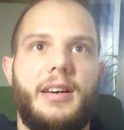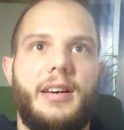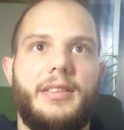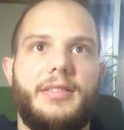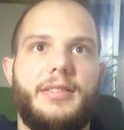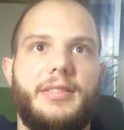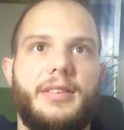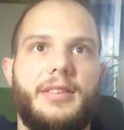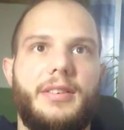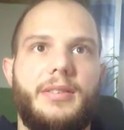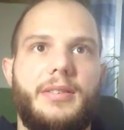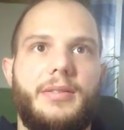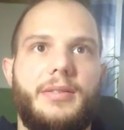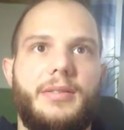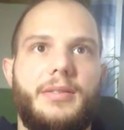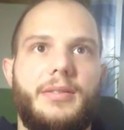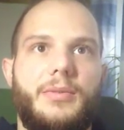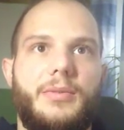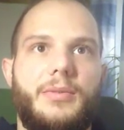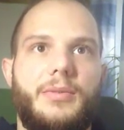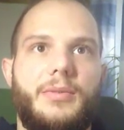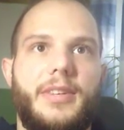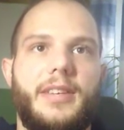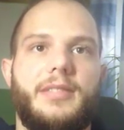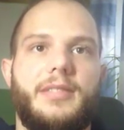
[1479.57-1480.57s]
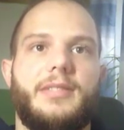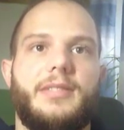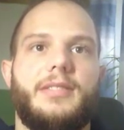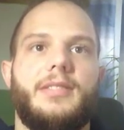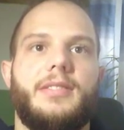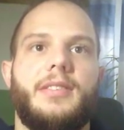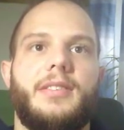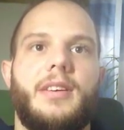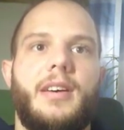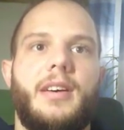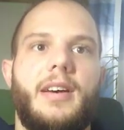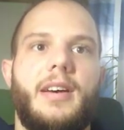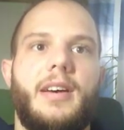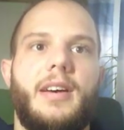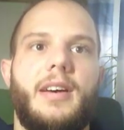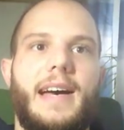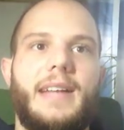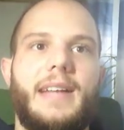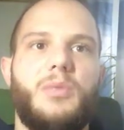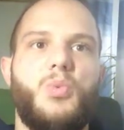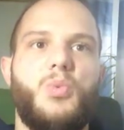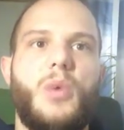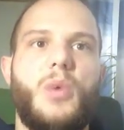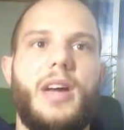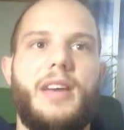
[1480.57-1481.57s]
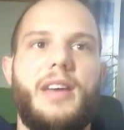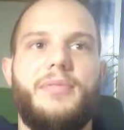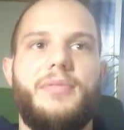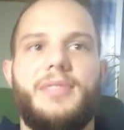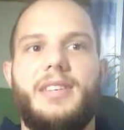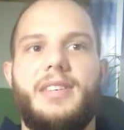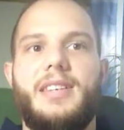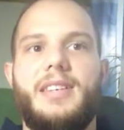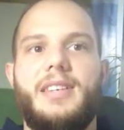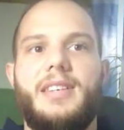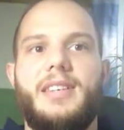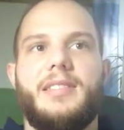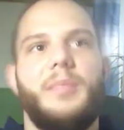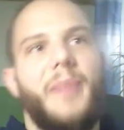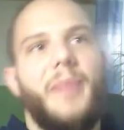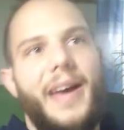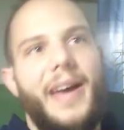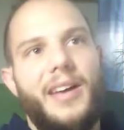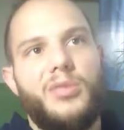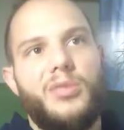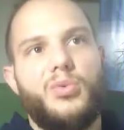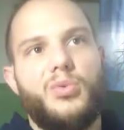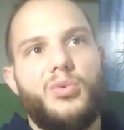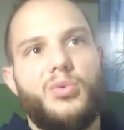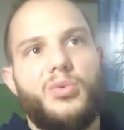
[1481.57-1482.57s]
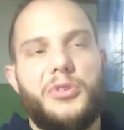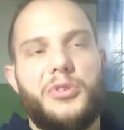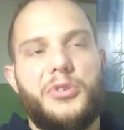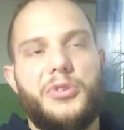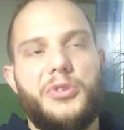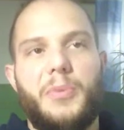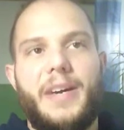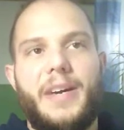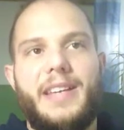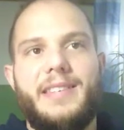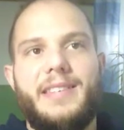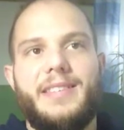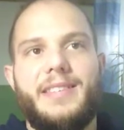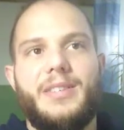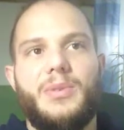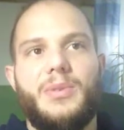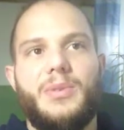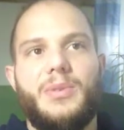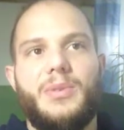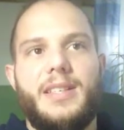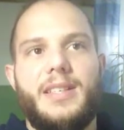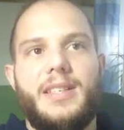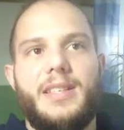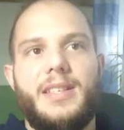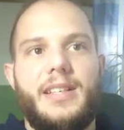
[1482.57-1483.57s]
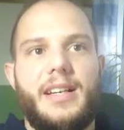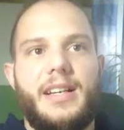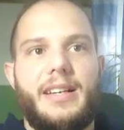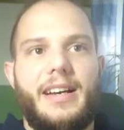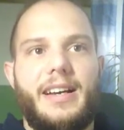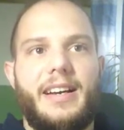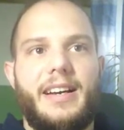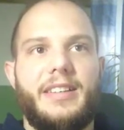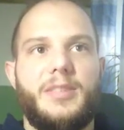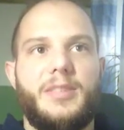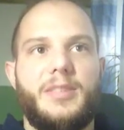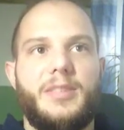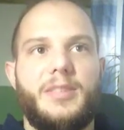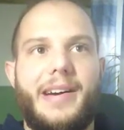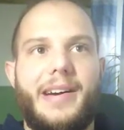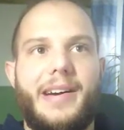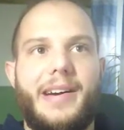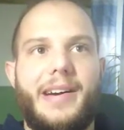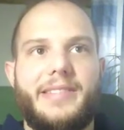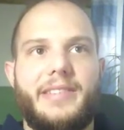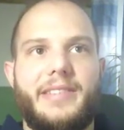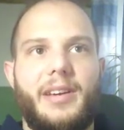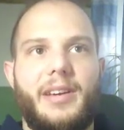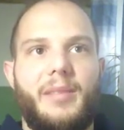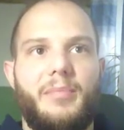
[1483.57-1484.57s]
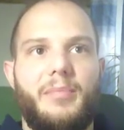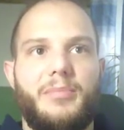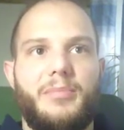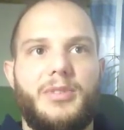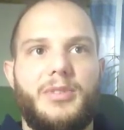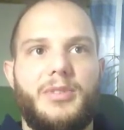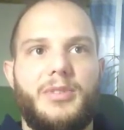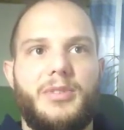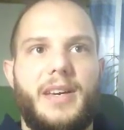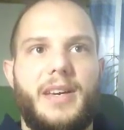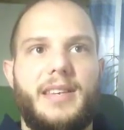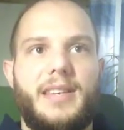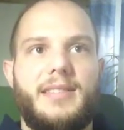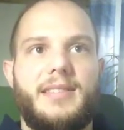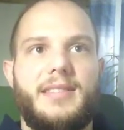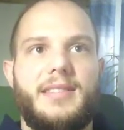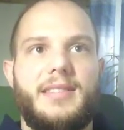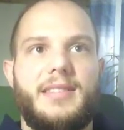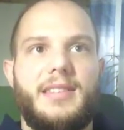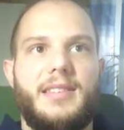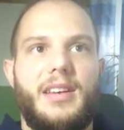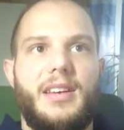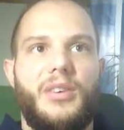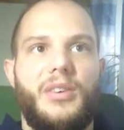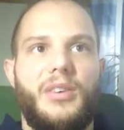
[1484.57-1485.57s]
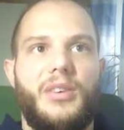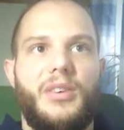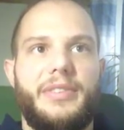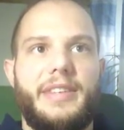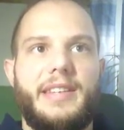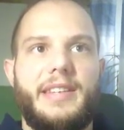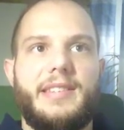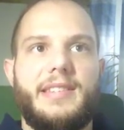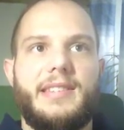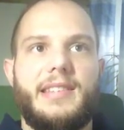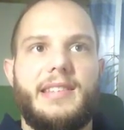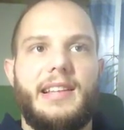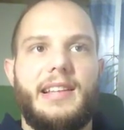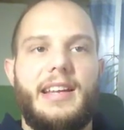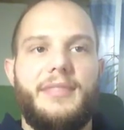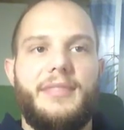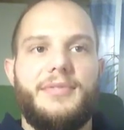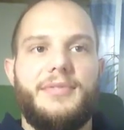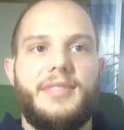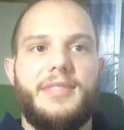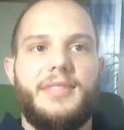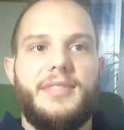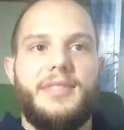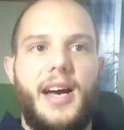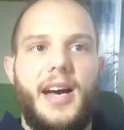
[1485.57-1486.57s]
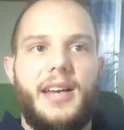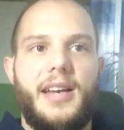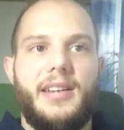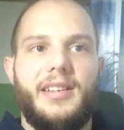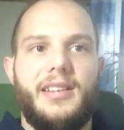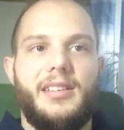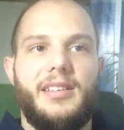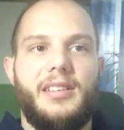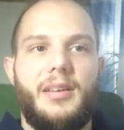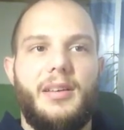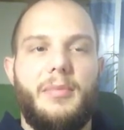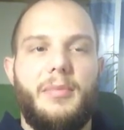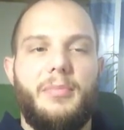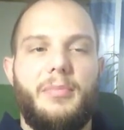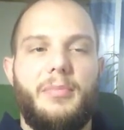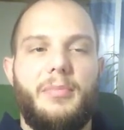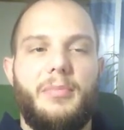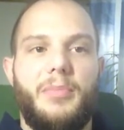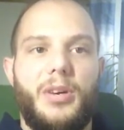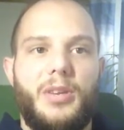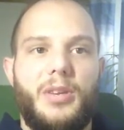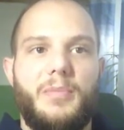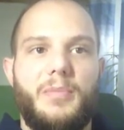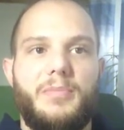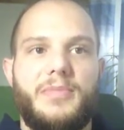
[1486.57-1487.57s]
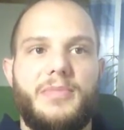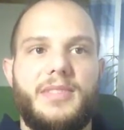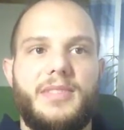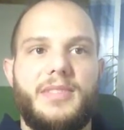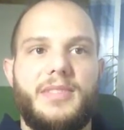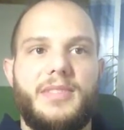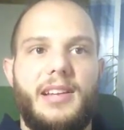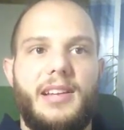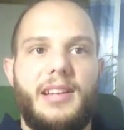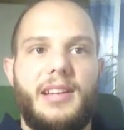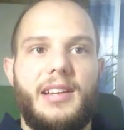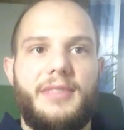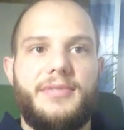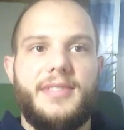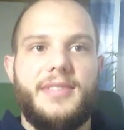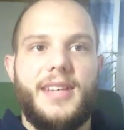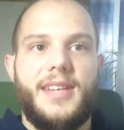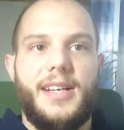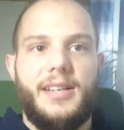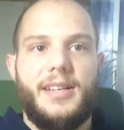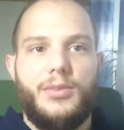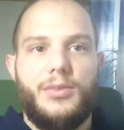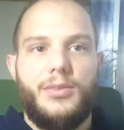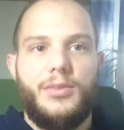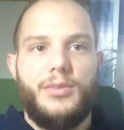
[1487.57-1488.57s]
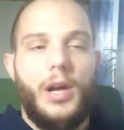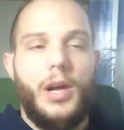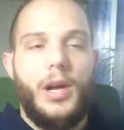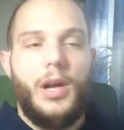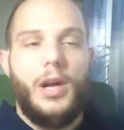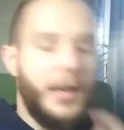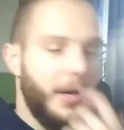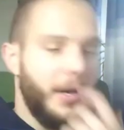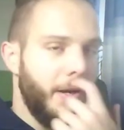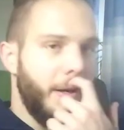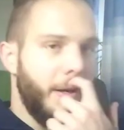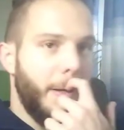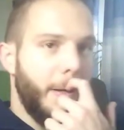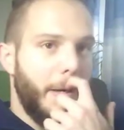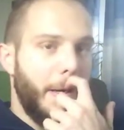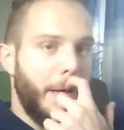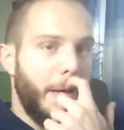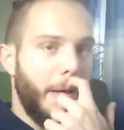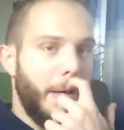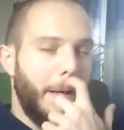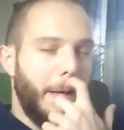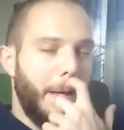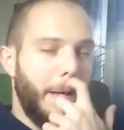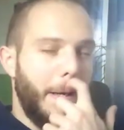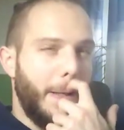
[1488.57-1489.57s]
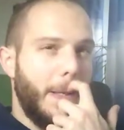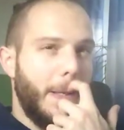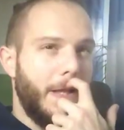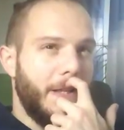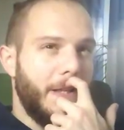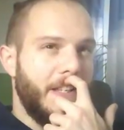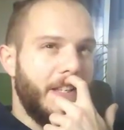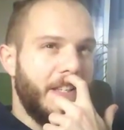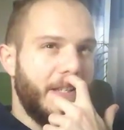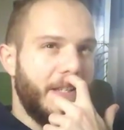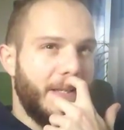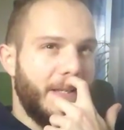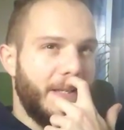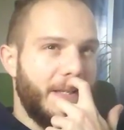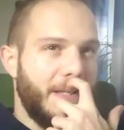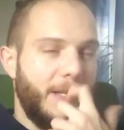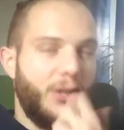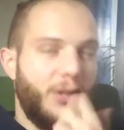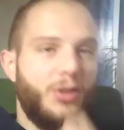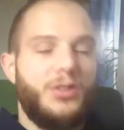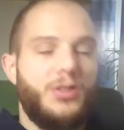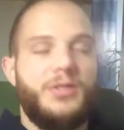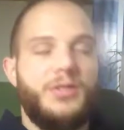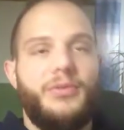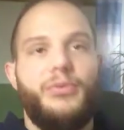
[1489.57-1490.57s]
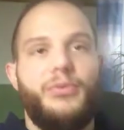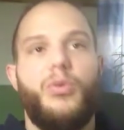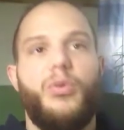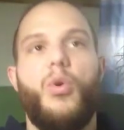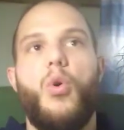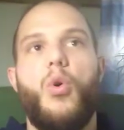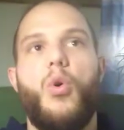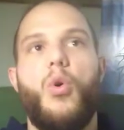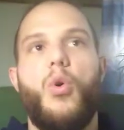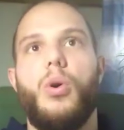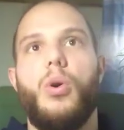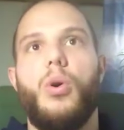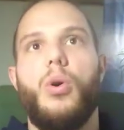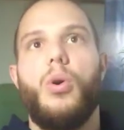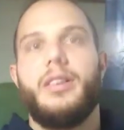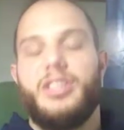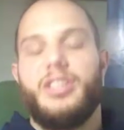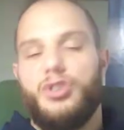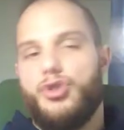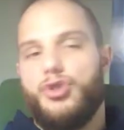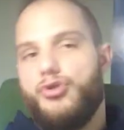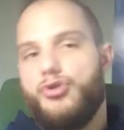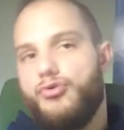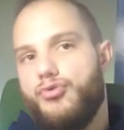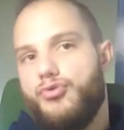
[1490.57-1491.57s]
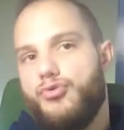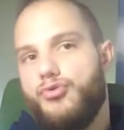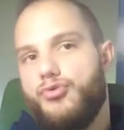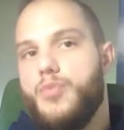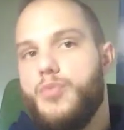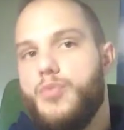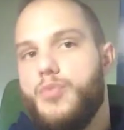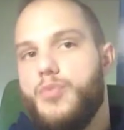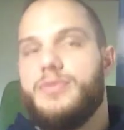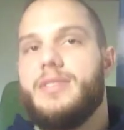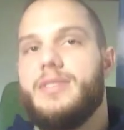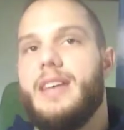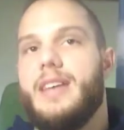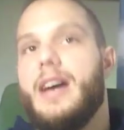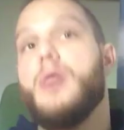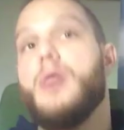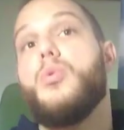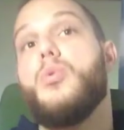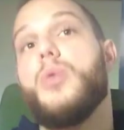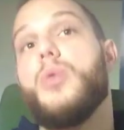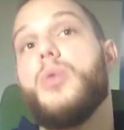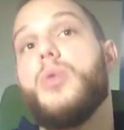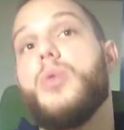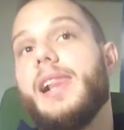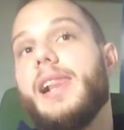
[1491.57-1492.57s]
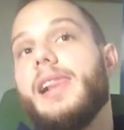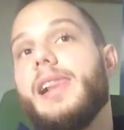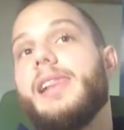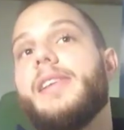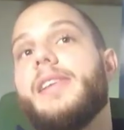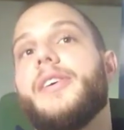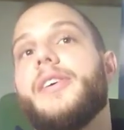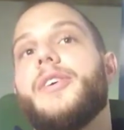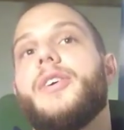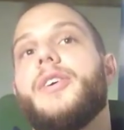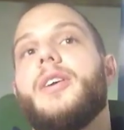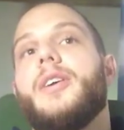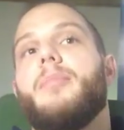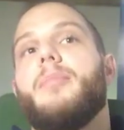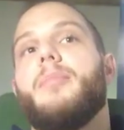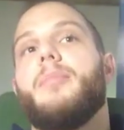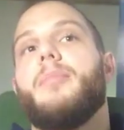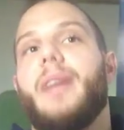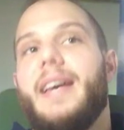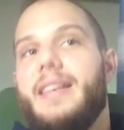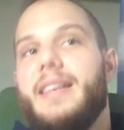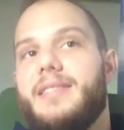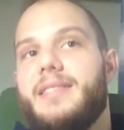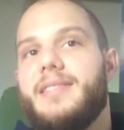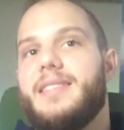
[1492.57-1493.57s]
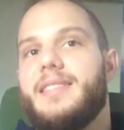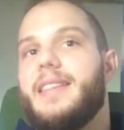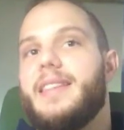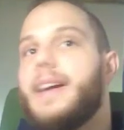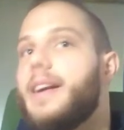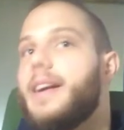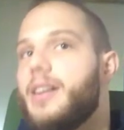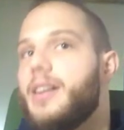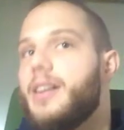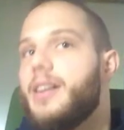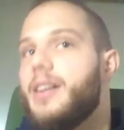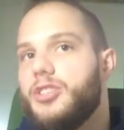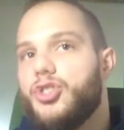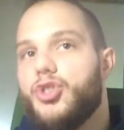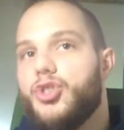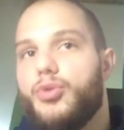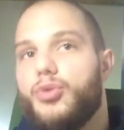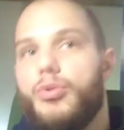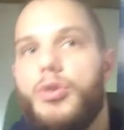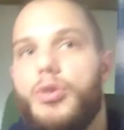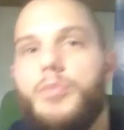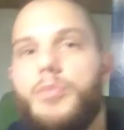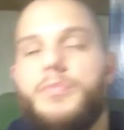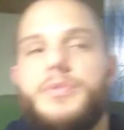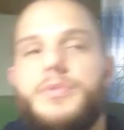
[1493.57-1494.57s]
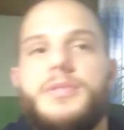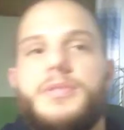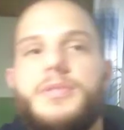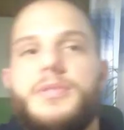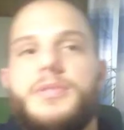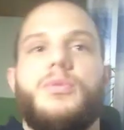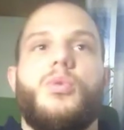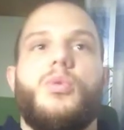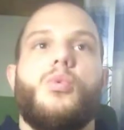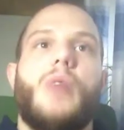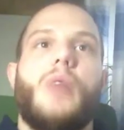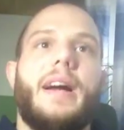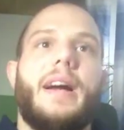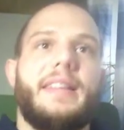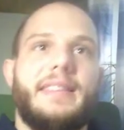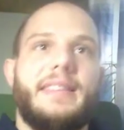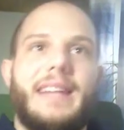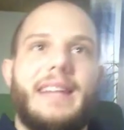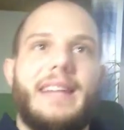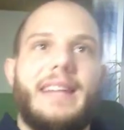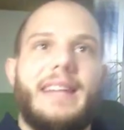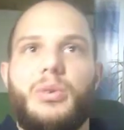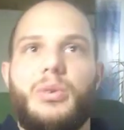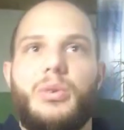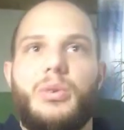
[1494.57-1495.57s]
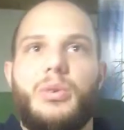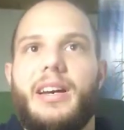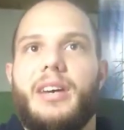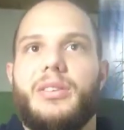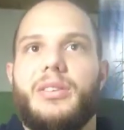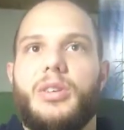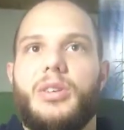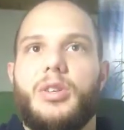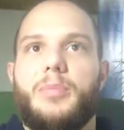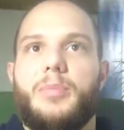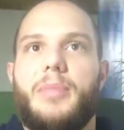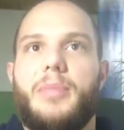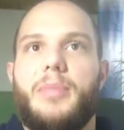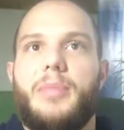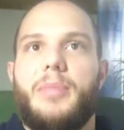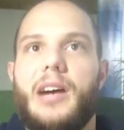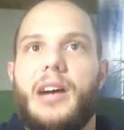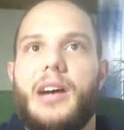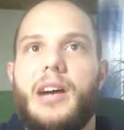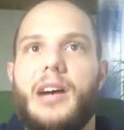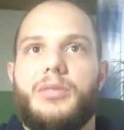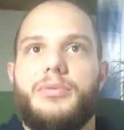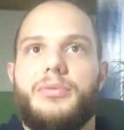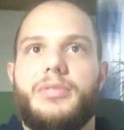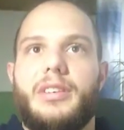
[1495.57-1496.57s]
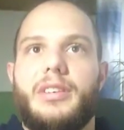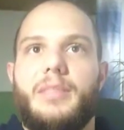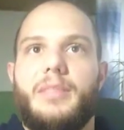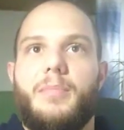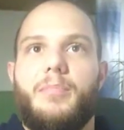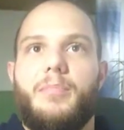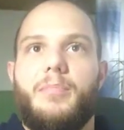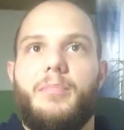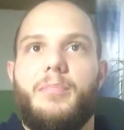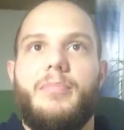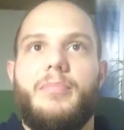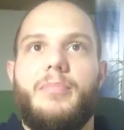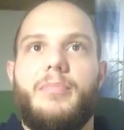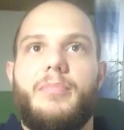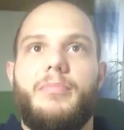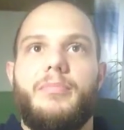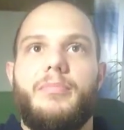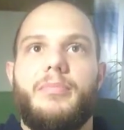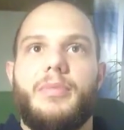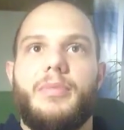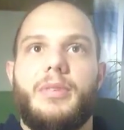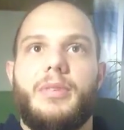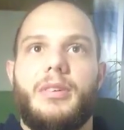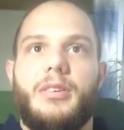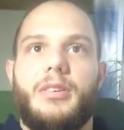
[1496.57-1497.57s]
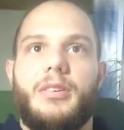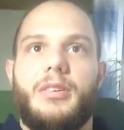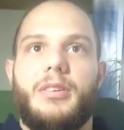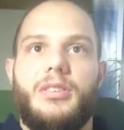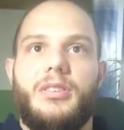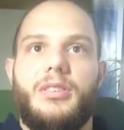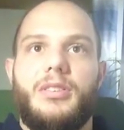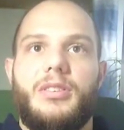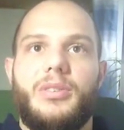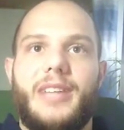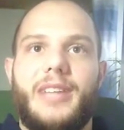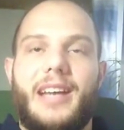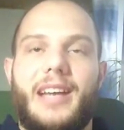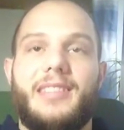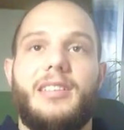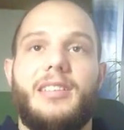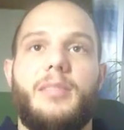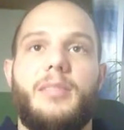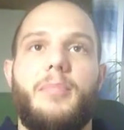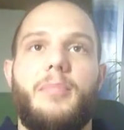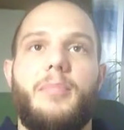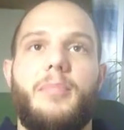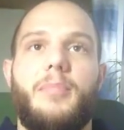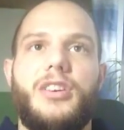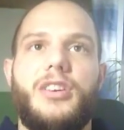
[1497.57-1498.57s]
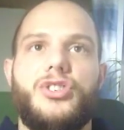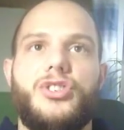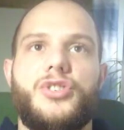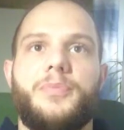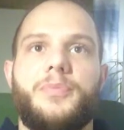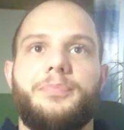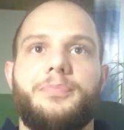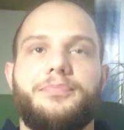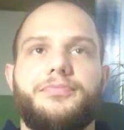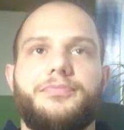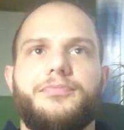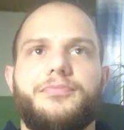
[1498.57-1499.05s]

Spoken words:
So yes, and we have here some extra space. You see that I spared some space on this left side and then the bottom's left side as well. And this is for the shrooms. I will place there the shrooms. Right now they are not part of the connected mesh,